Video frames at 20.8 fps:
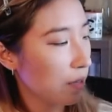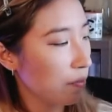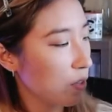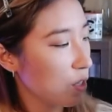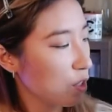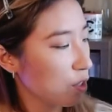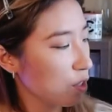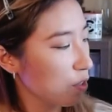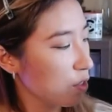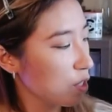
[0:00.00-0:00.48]
Have you
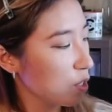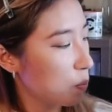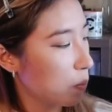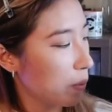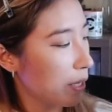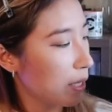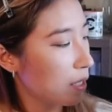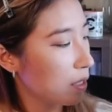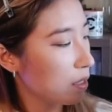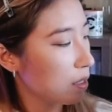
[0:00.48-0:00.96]
heard of this
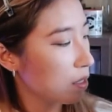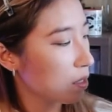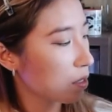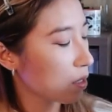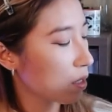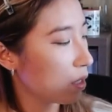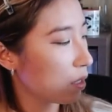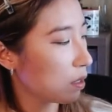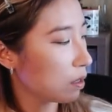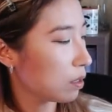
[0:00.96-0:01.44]
brand? It's
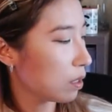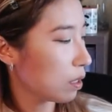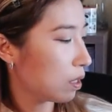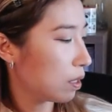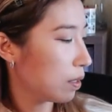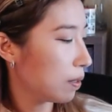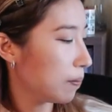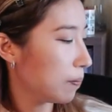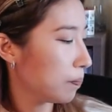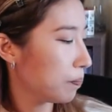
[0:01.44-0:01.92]
called,
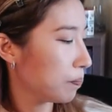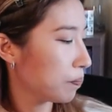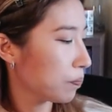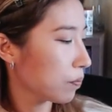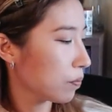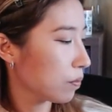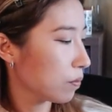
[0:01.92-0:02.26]
um,